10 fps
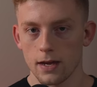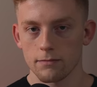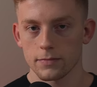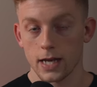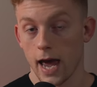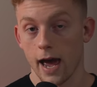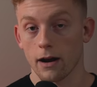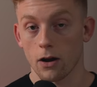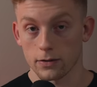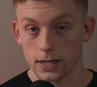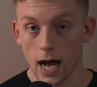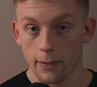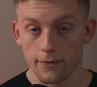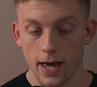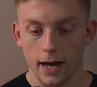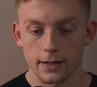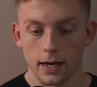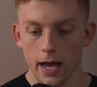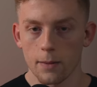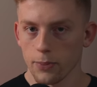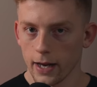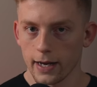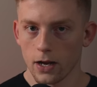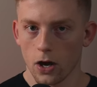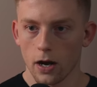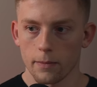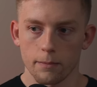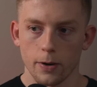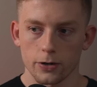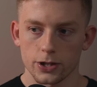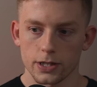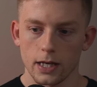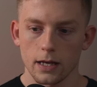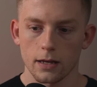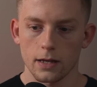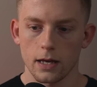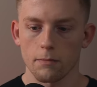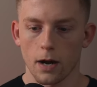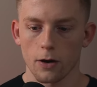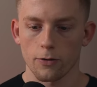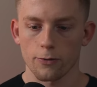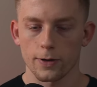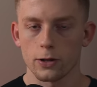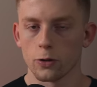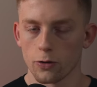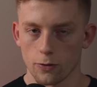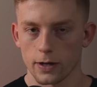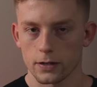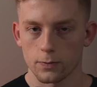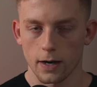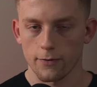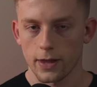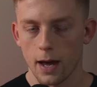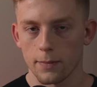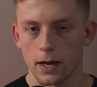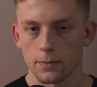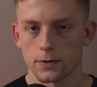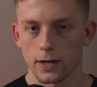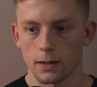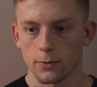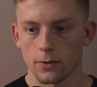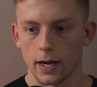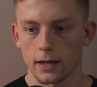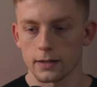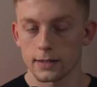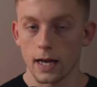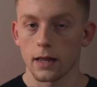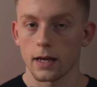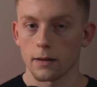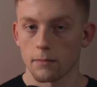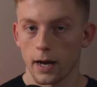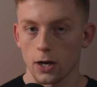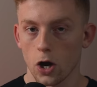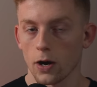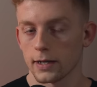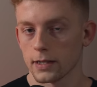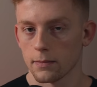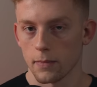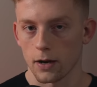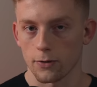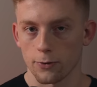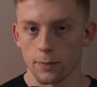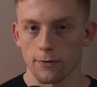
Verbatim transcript: then to add on top of that, I am planning on purchasing the Model 3 Ludicrous whenever that becomes available and selling my current Model 3